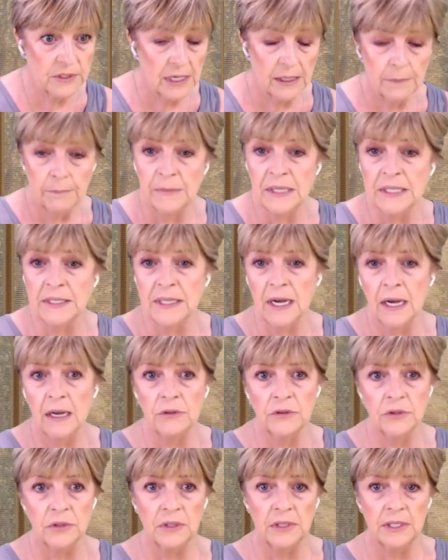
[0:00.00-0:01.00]
means
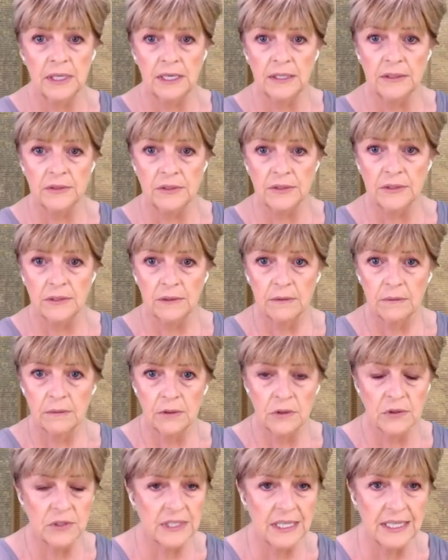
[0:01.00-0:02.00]
100 things. I'm
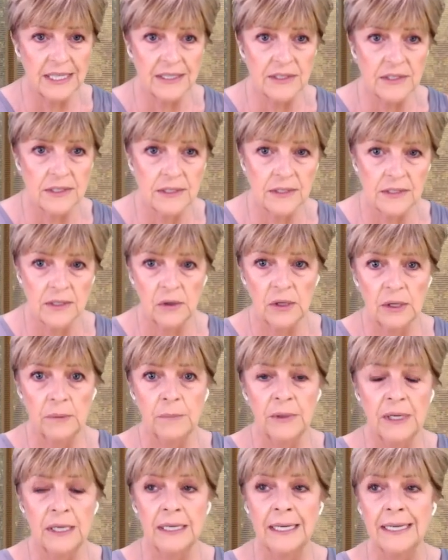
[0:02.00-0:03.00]
not saying it's its only
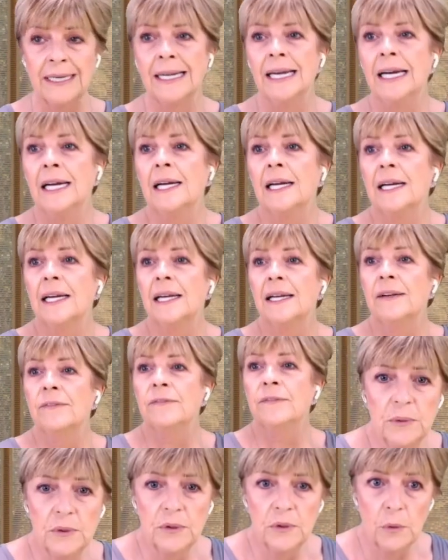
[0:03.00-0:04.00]
meaning. If
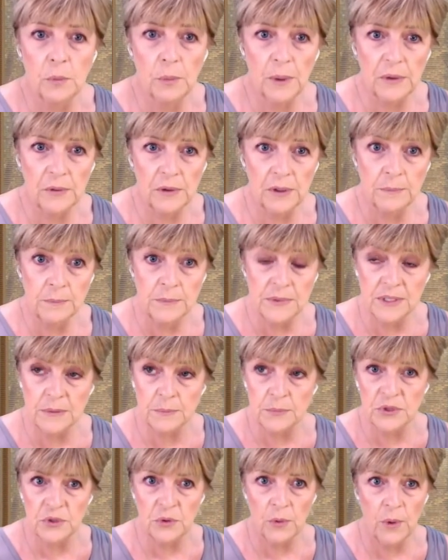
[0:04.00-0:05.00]
you're welcome,
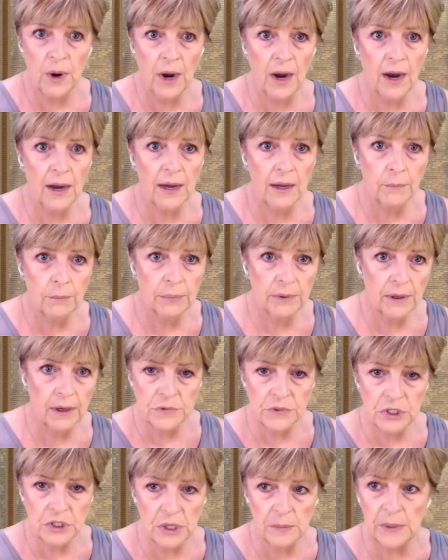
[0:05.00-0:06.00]
subscribe.
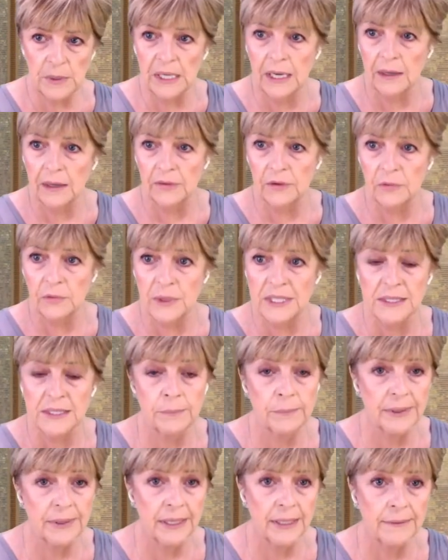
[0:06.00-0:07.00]
Jamie, the
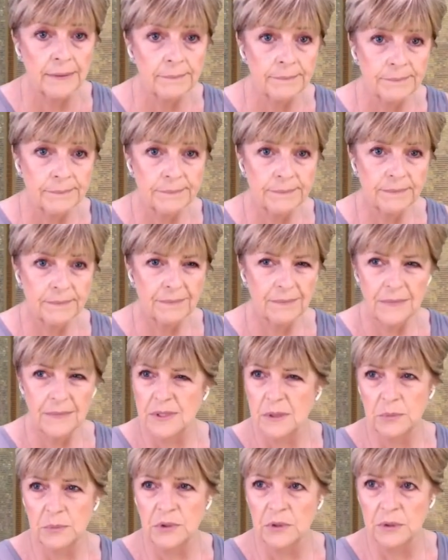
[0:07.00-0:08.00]
reason being,
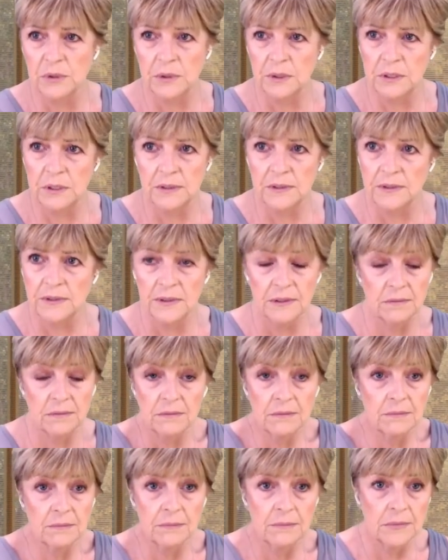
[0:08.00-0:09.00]
subscriptions
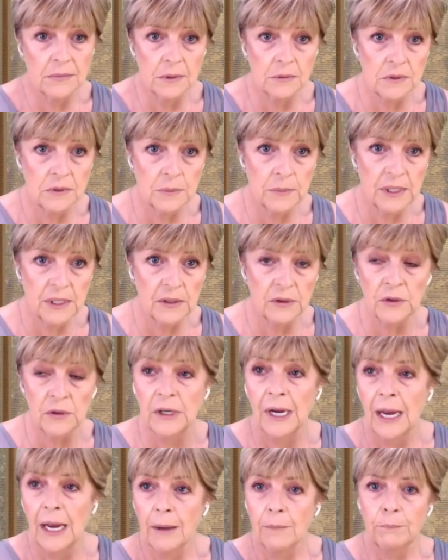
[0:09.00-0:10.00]
don't do me any good.
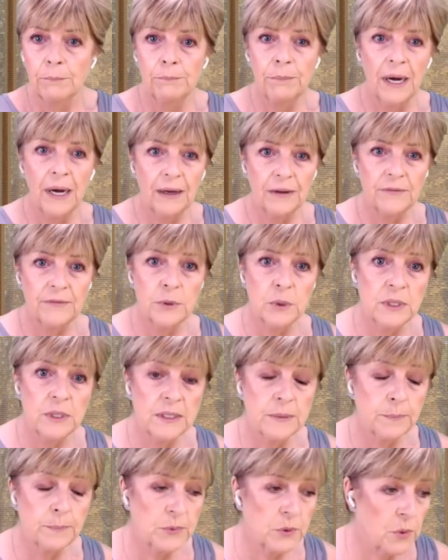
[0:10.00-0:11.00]
But if you
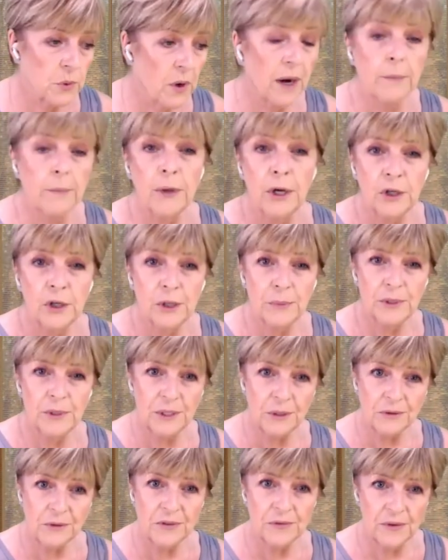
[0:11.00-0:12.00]
subscribe, you'll be
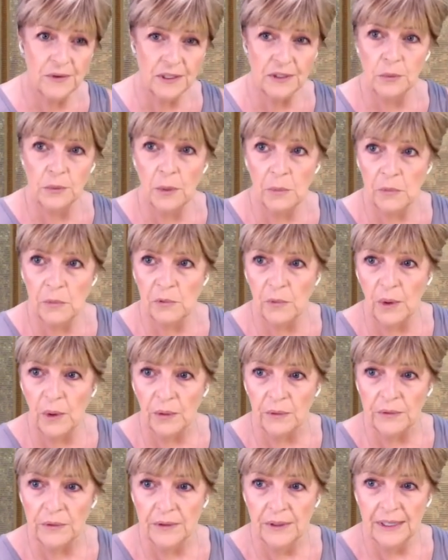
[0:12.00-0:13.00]
notified when we're
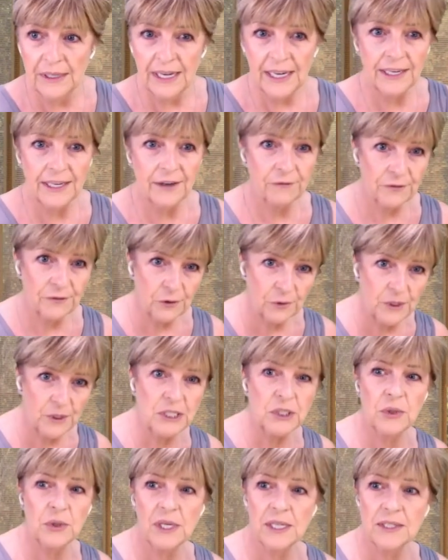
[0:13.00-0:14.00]
on. And if you're
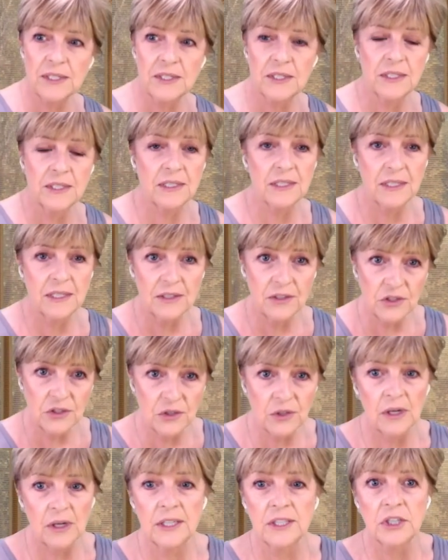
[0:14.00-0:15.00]
interested in
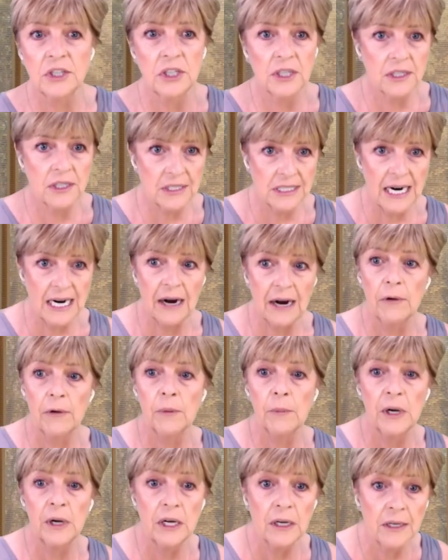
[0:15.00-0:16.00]
astrology and
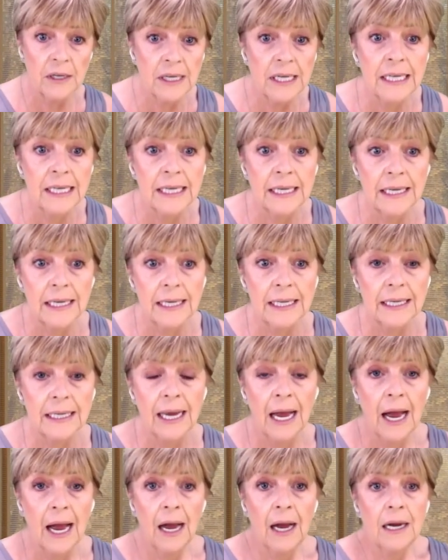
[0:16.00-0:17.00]
tarot and learning
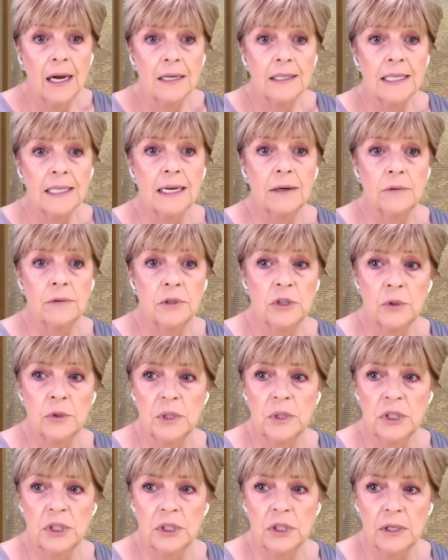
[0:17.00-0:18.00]
tarot
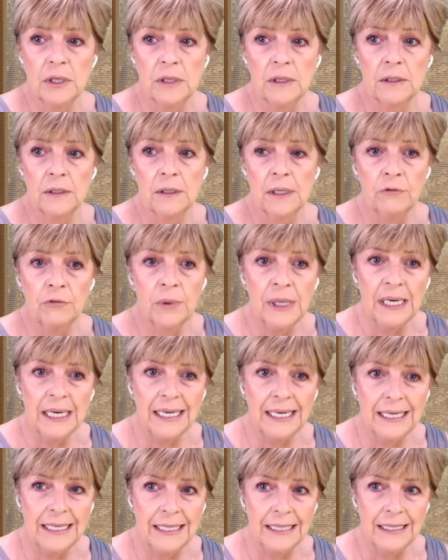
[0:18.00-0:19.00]
intuition,
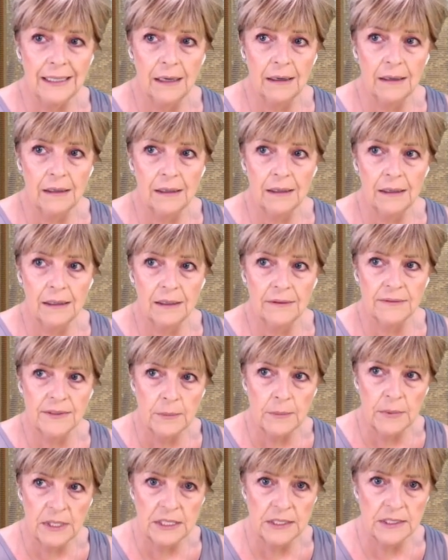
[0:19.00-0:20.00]
really, if
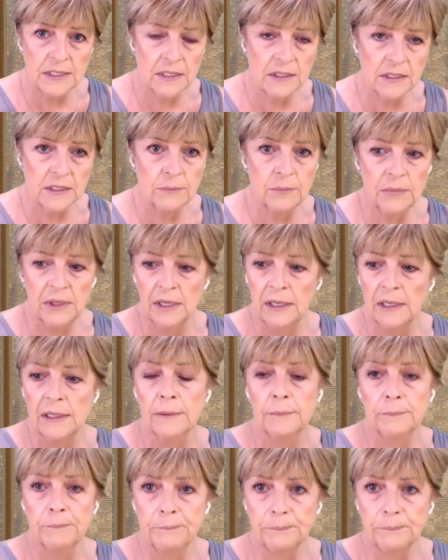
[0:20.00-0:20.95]
somebody said to me,